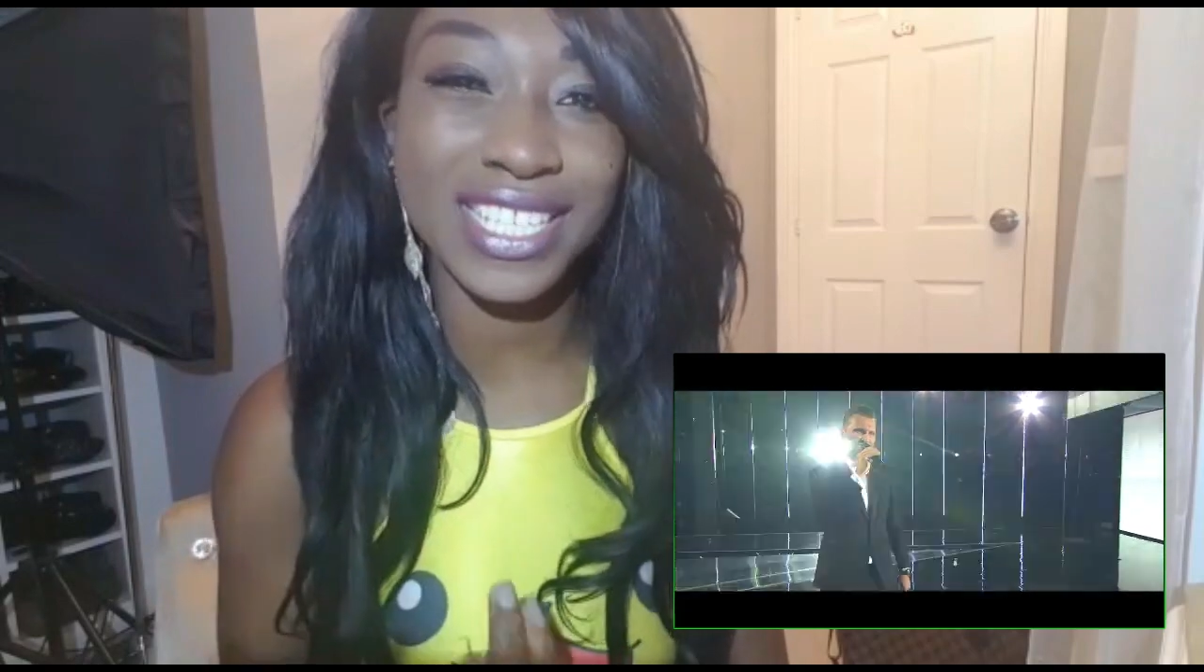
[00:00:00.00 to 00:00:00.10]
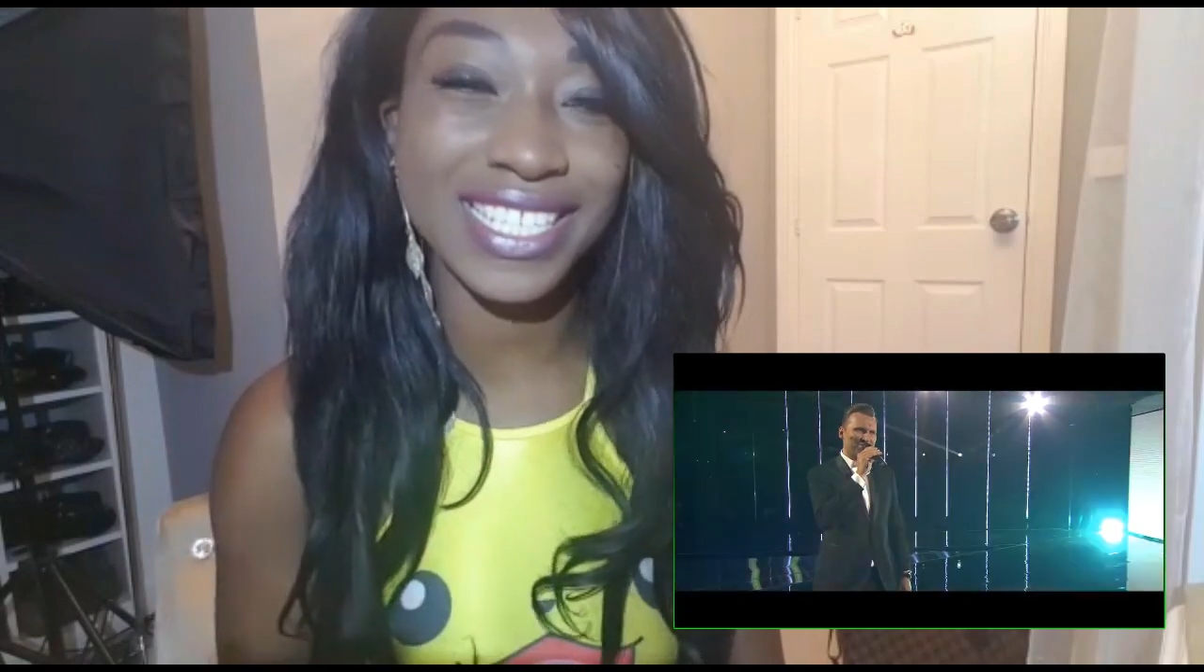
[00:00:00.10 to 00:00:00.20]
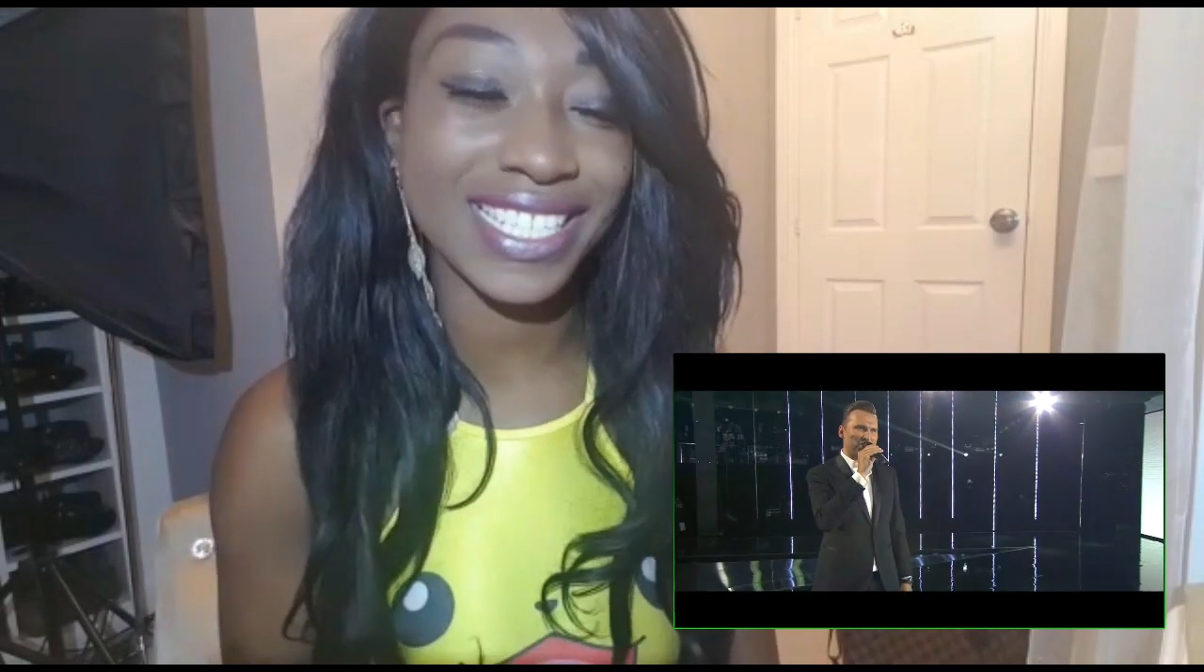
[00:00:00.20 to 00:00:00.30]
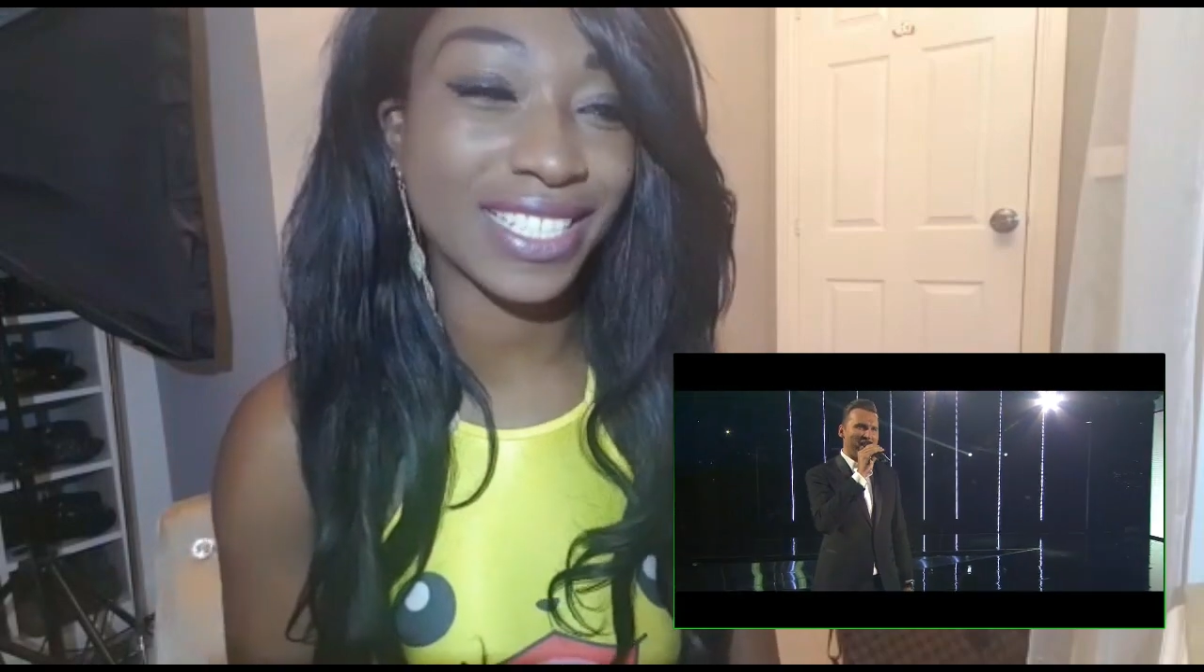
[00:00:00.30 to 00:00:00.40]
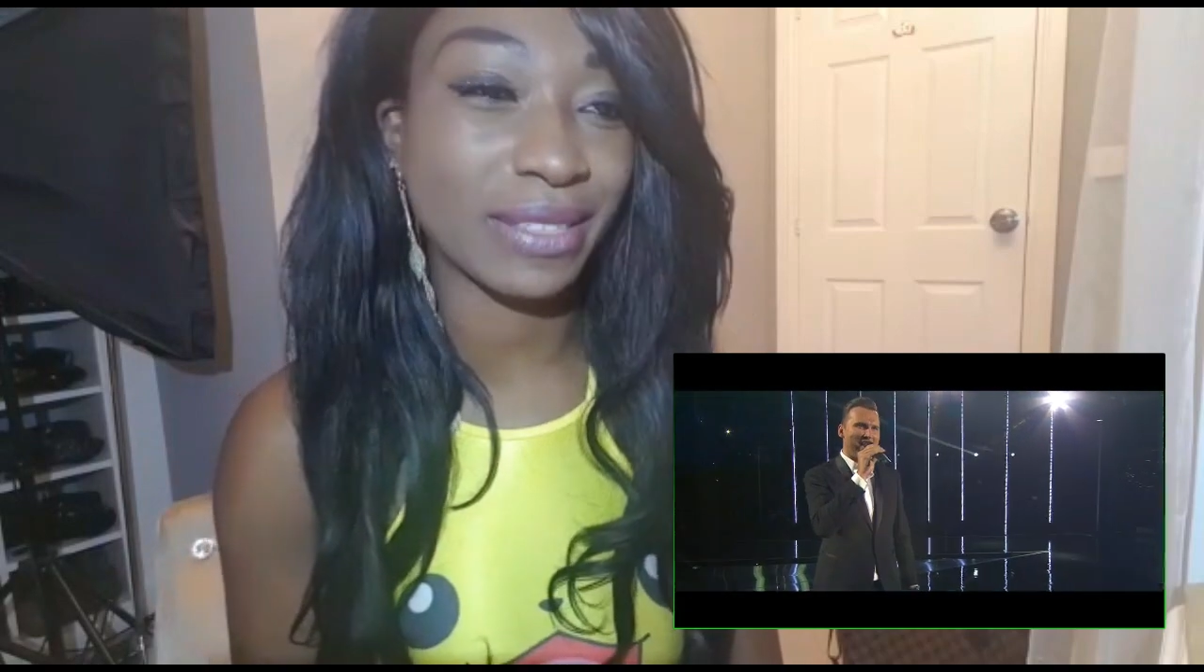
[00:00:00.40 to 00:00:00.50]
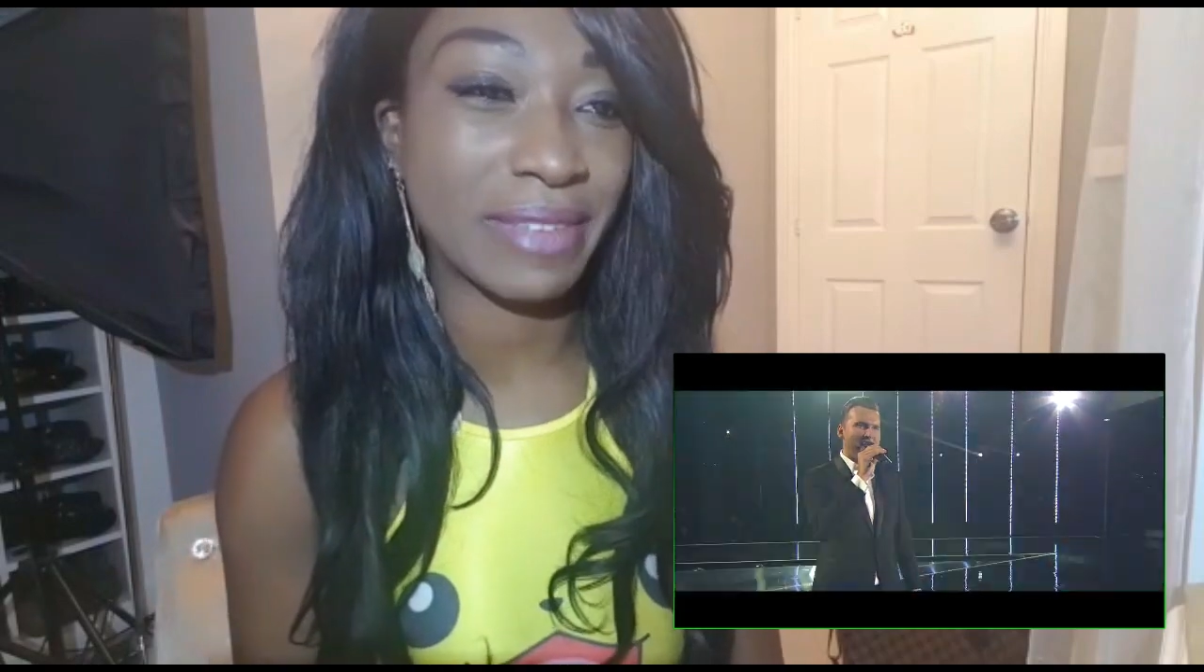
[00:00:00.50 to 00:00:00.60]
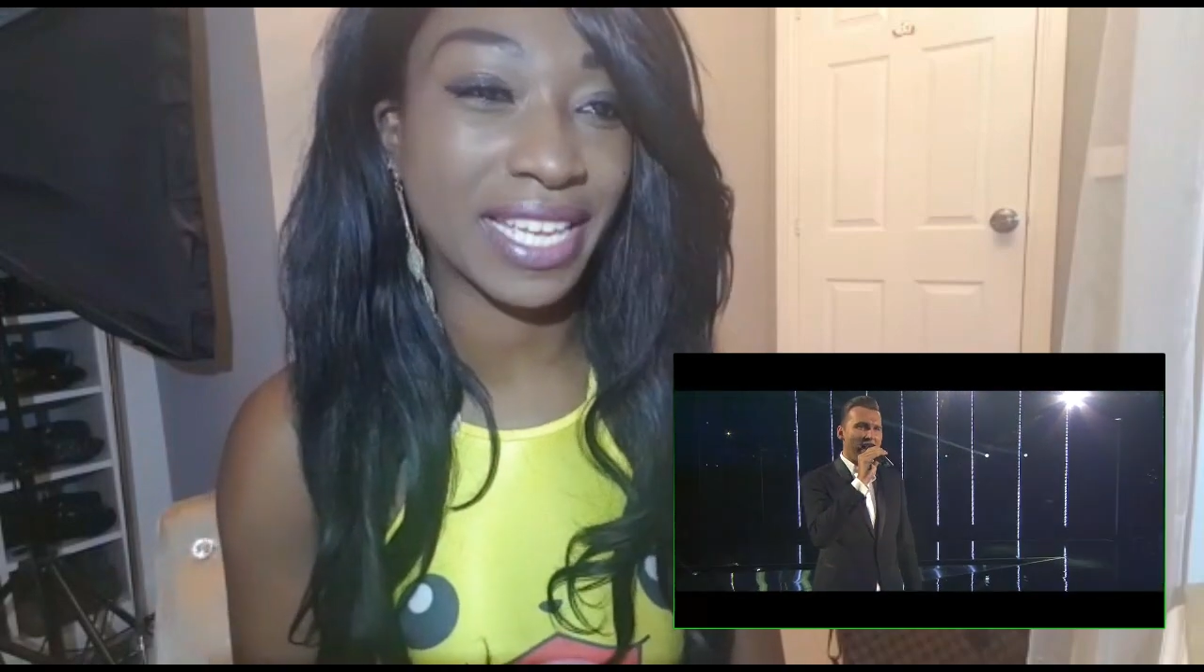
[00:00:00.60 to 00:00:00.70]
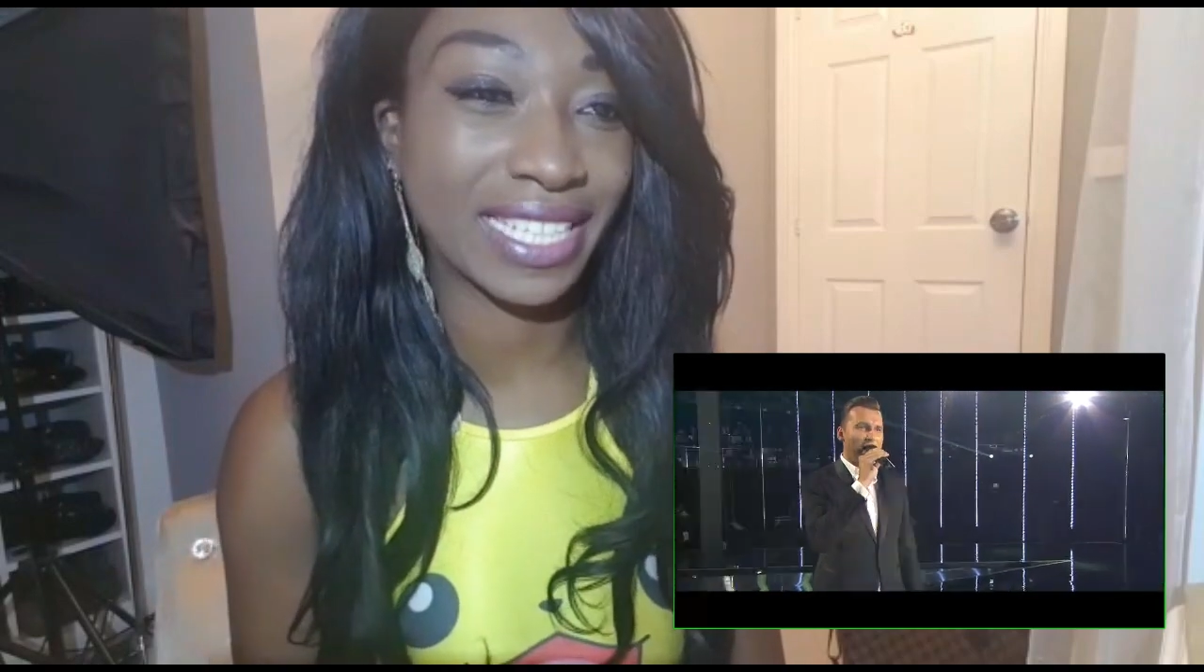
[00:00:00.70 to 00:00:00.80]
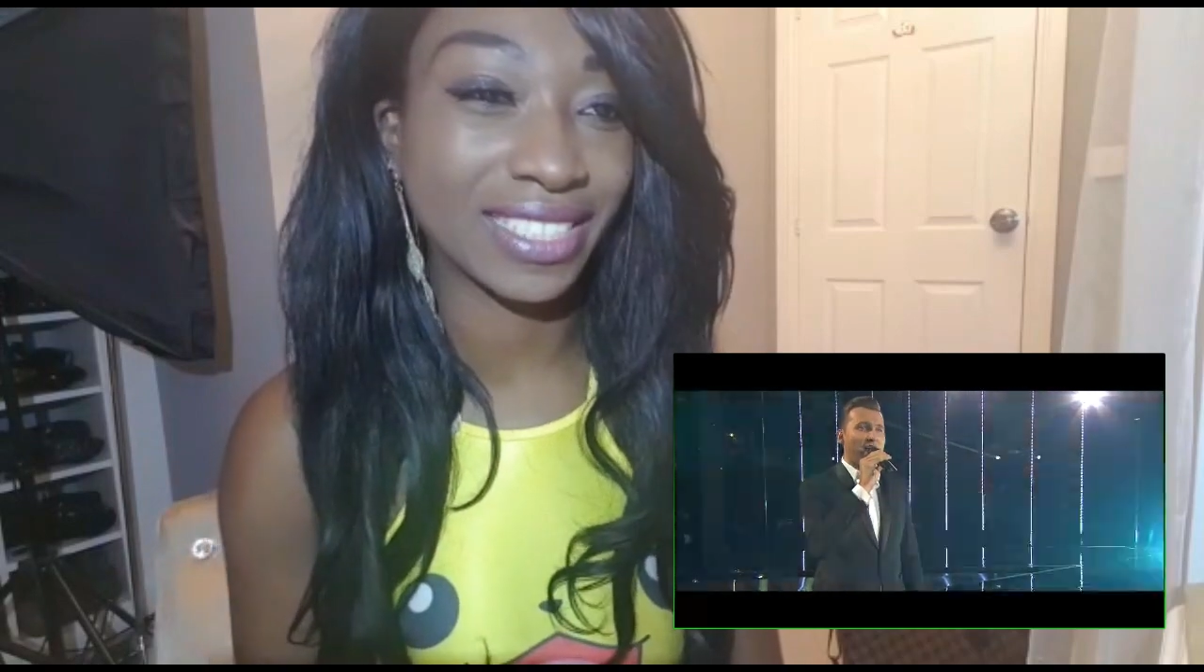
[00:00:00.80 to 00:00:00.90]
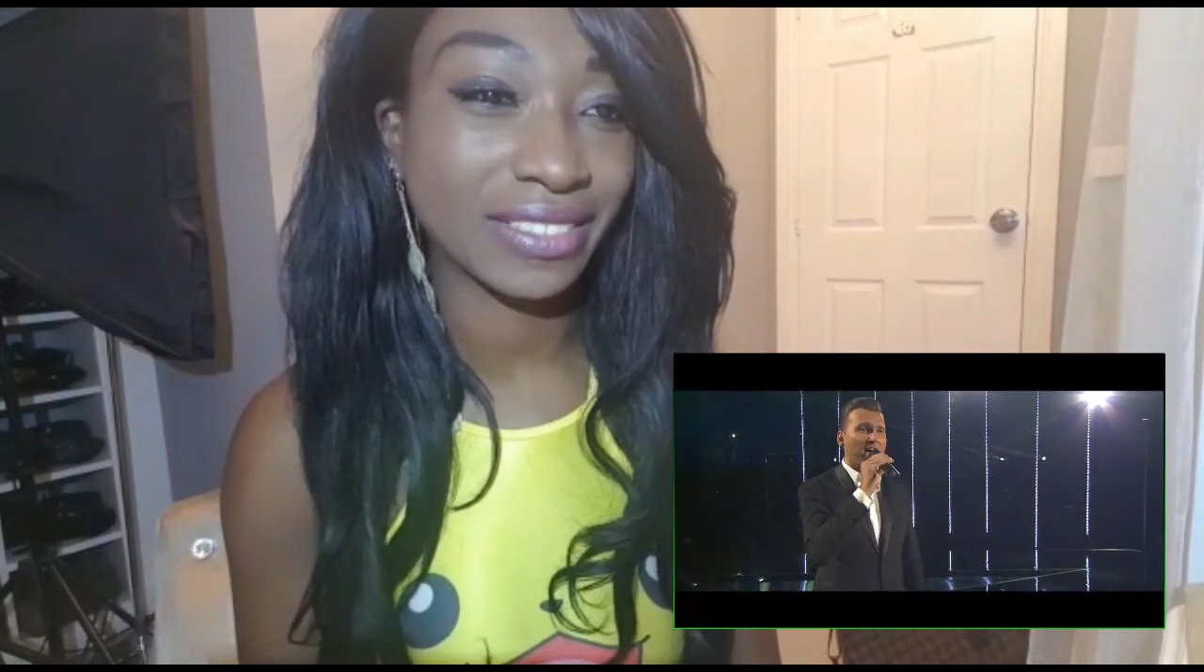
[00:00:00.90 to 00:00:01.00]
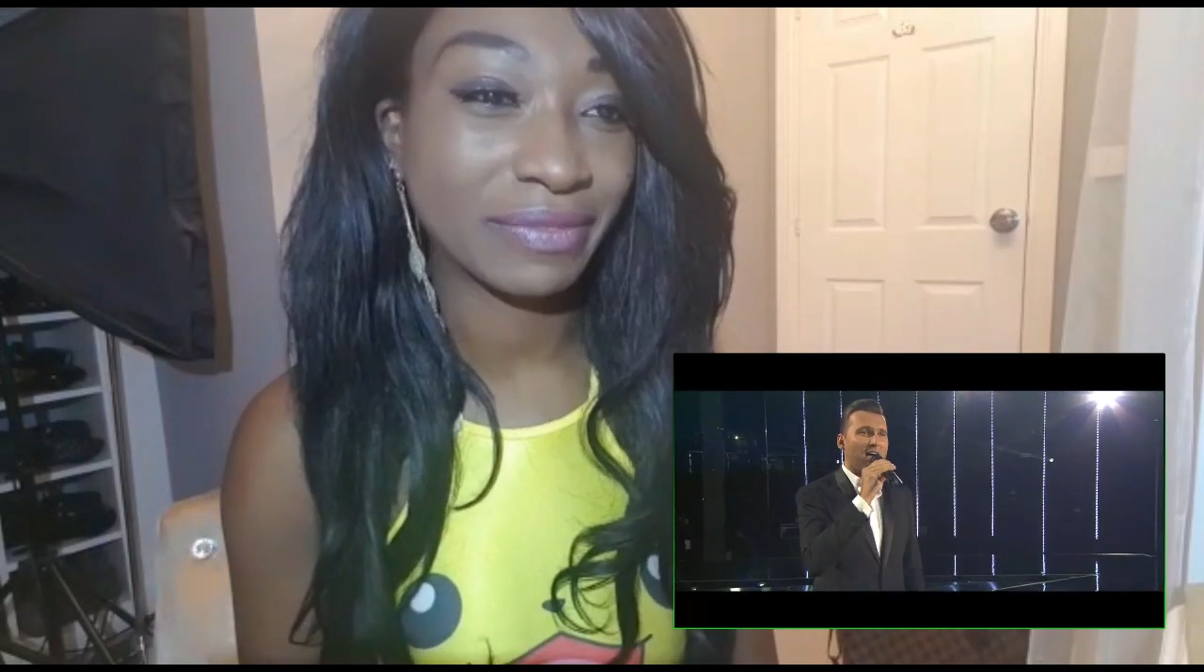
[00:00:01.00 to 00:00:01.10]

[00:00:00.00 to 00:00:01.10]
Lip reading: cheesy for me.